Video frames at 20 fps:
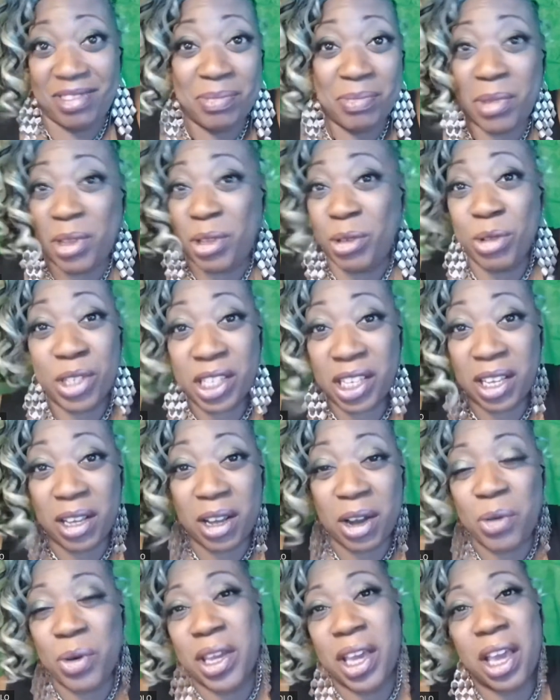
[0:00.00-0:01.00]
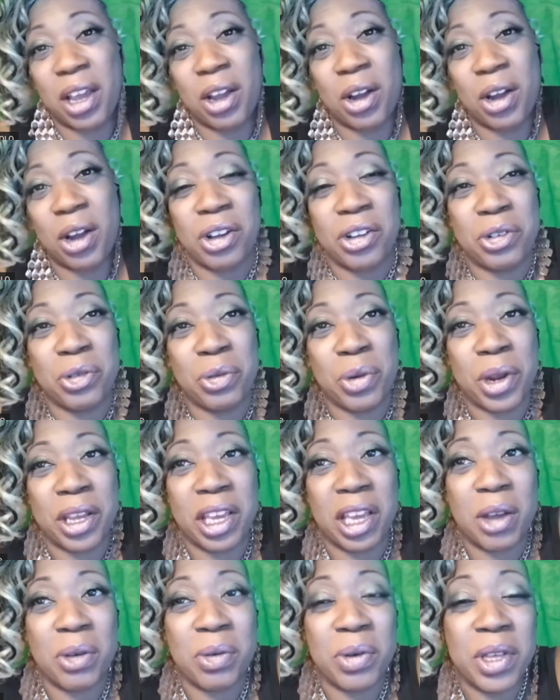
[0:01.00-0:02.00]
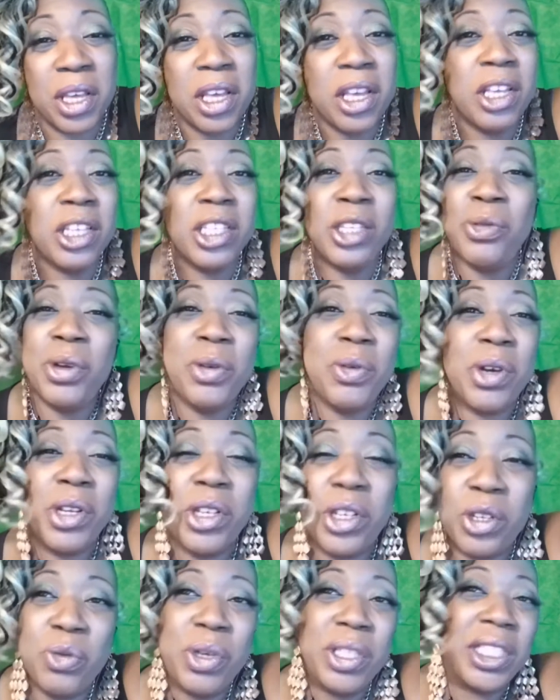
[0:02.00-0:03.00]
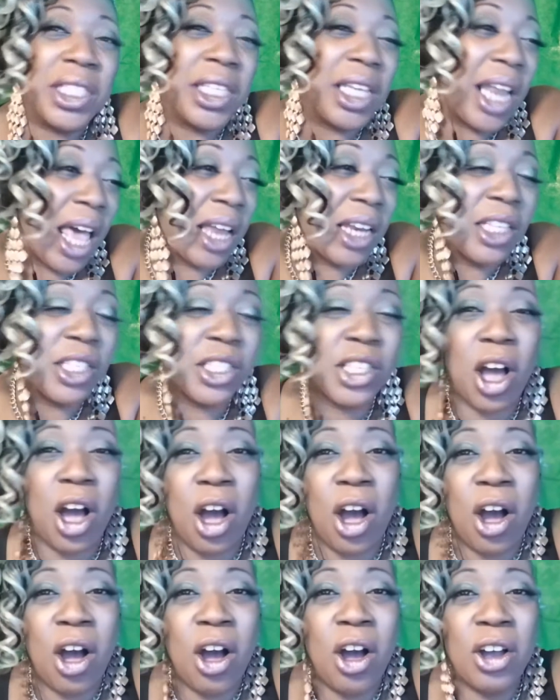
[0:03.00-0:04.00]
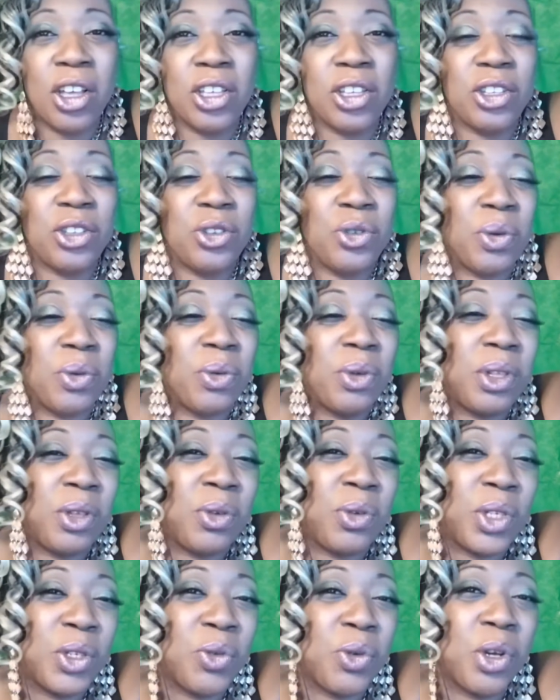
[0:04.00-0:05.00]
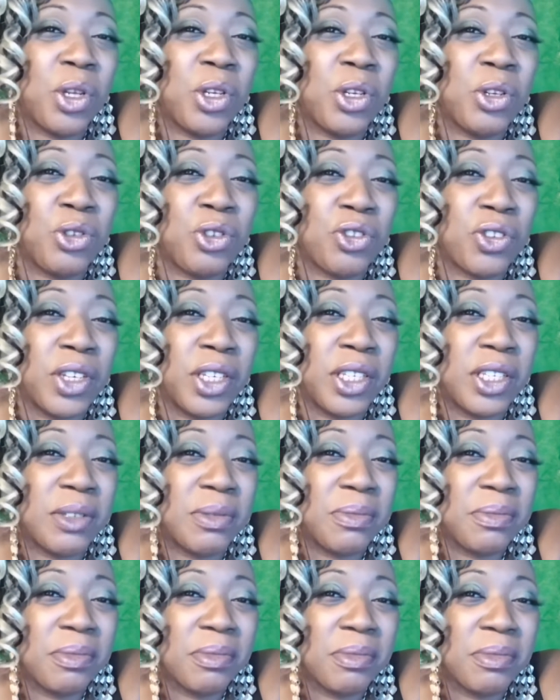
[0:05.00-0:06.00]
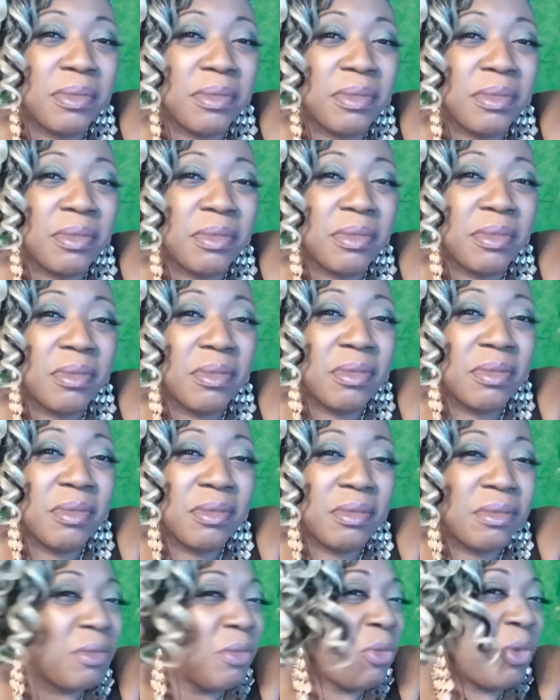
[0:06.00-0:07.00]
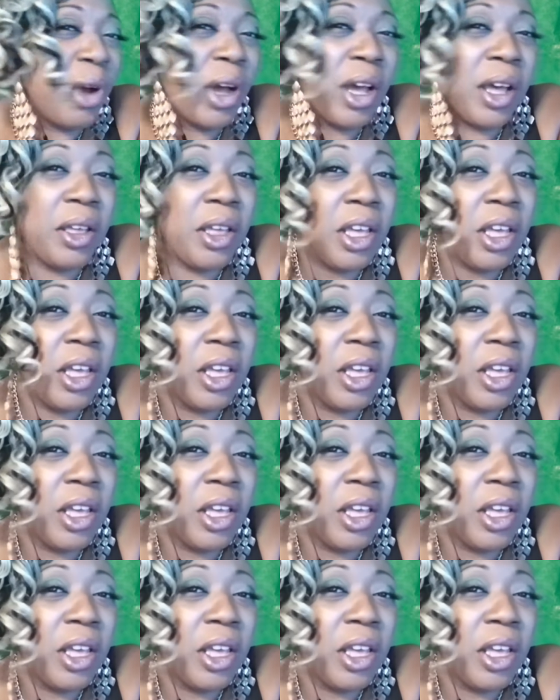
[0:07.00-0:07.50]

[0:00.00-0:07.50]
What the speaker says: Museum? Oh, we can't go everywhere, can we? So, what do you want to do? You want to sit down and talk? What you want to do, Trace? What?